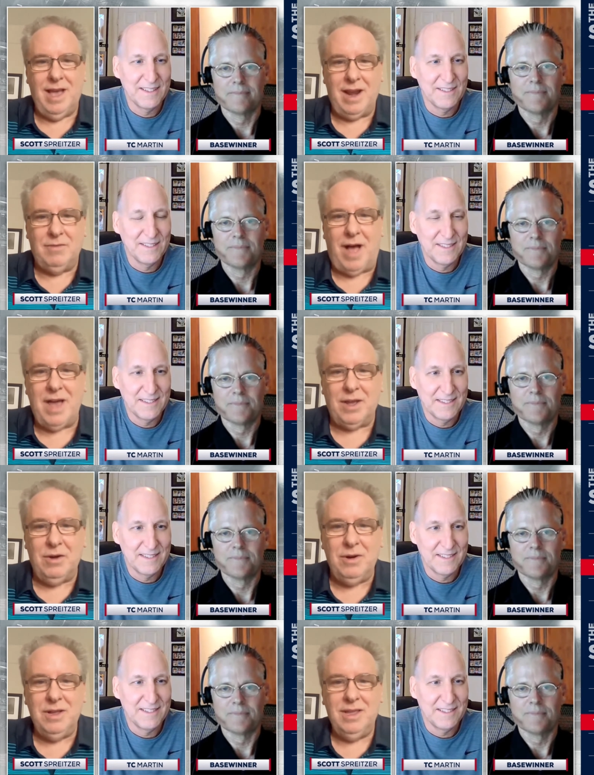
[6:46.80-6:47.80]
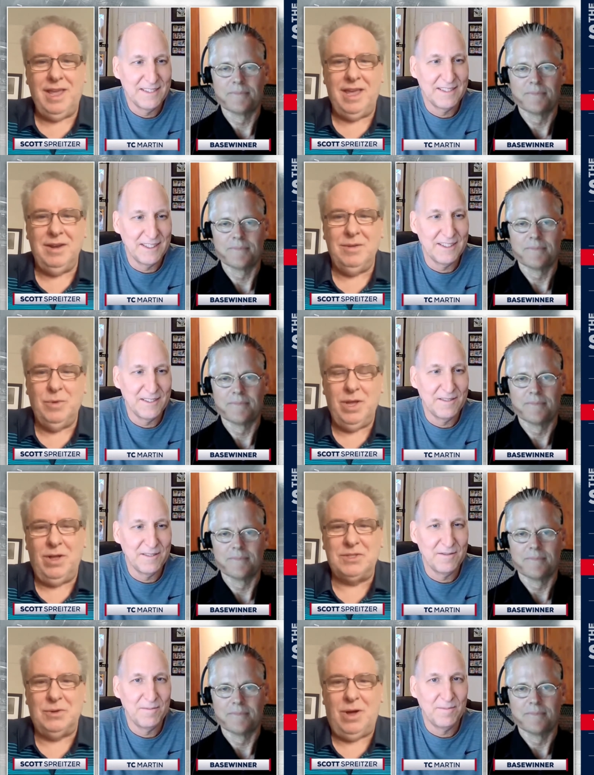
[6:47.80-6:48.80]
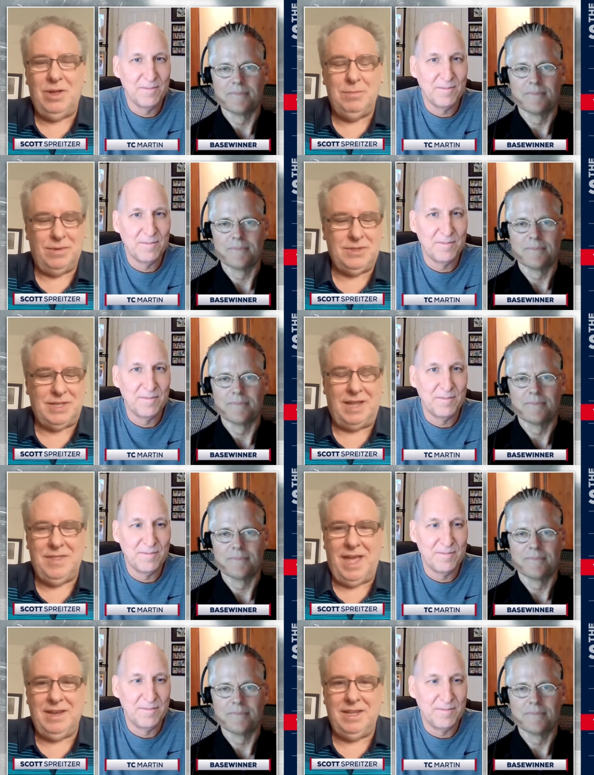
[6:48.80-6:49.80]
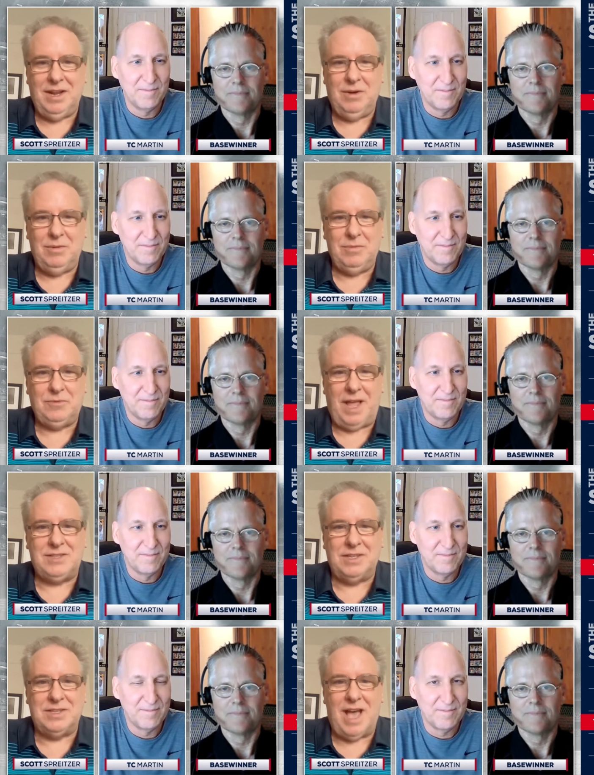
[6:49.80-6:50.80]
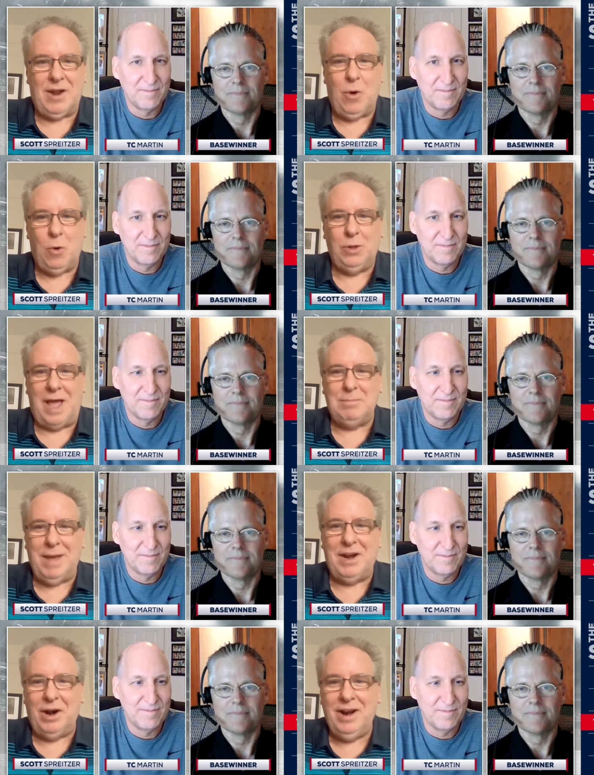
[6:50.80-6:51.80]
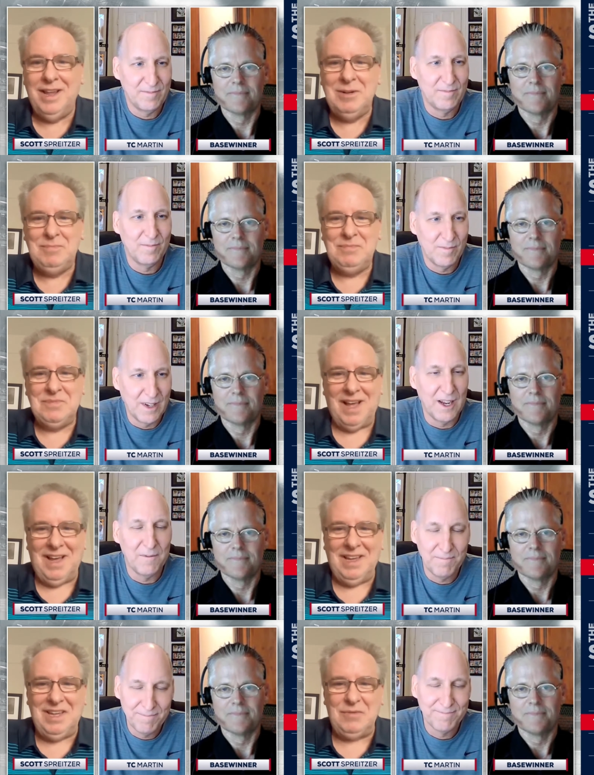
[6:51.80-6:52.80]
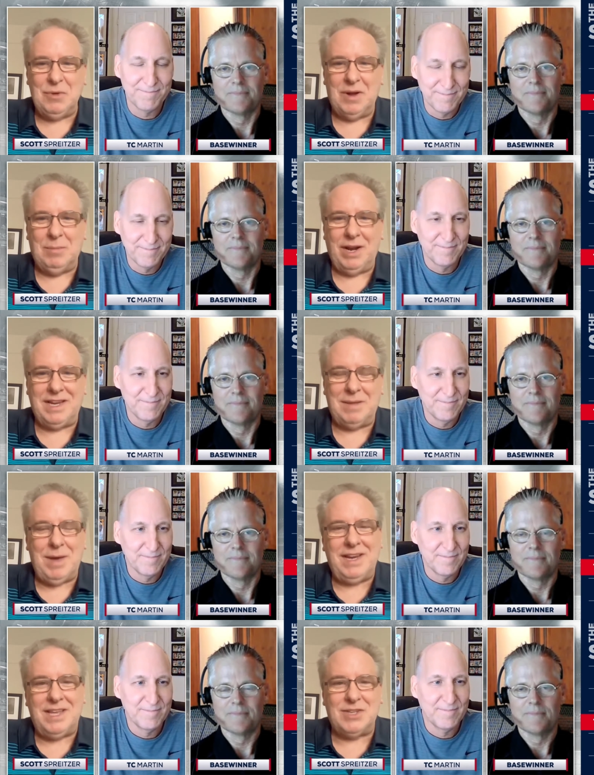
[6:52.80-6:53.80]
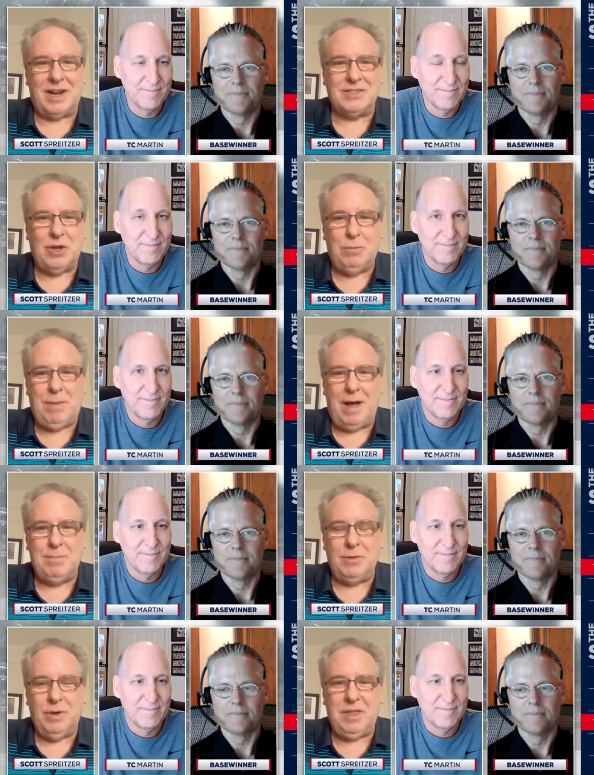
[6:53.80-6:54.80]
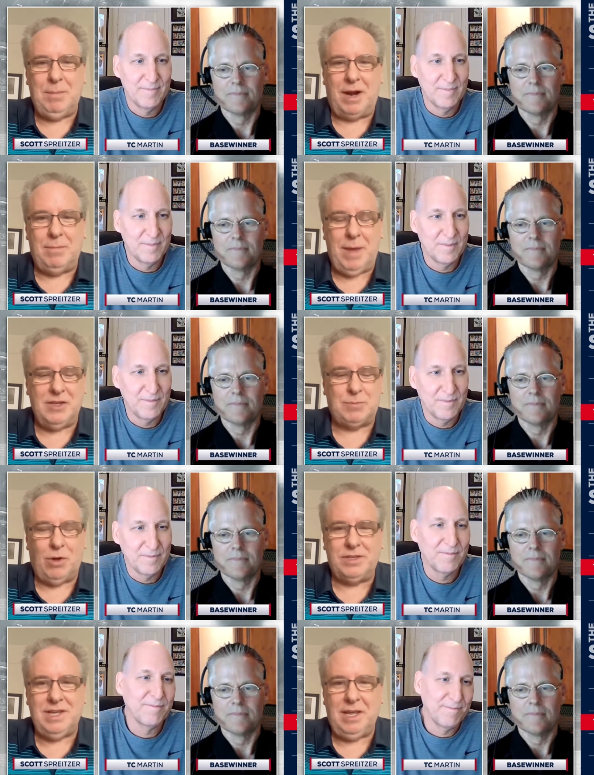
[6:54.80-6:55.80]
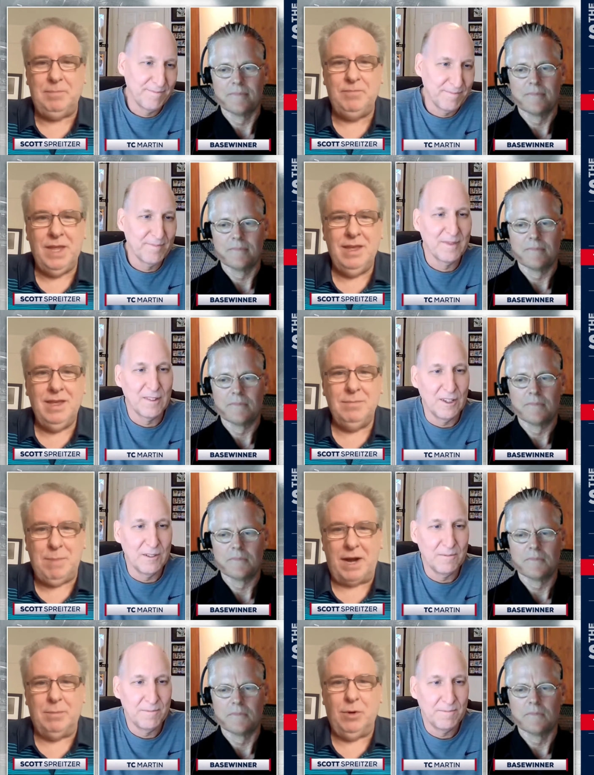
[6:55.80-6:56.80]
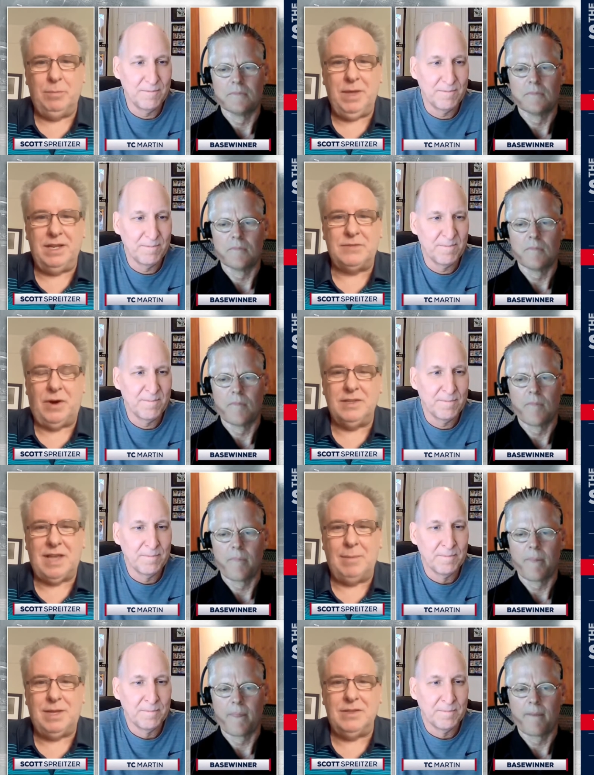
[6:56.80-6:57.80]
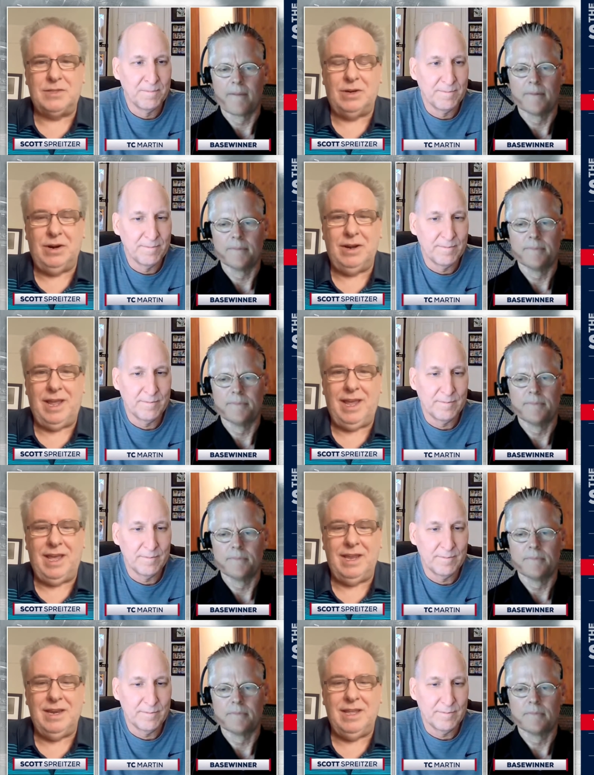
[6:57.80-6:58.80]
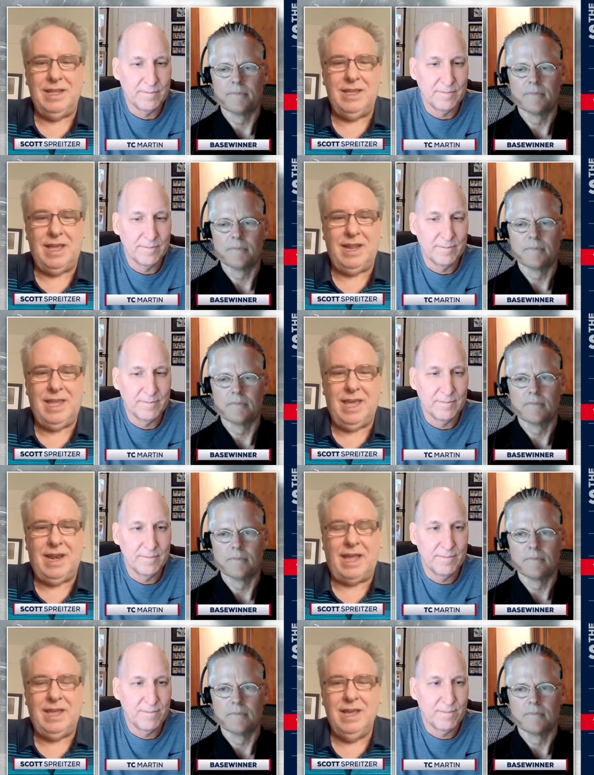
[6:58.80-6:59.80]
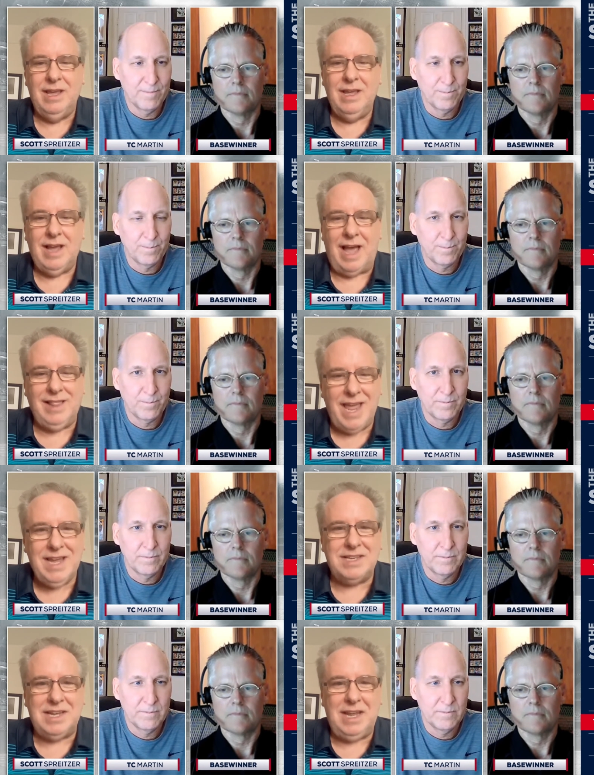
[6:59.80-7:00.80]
Speaker 1: out of Otto and we also all said that, you know, Flexen's not a whole lot better yeah. uh, if you want to bring it down. But he's on his home bump with a better baseball team, better bullpen as far as I'm concerned. And and again, I I like a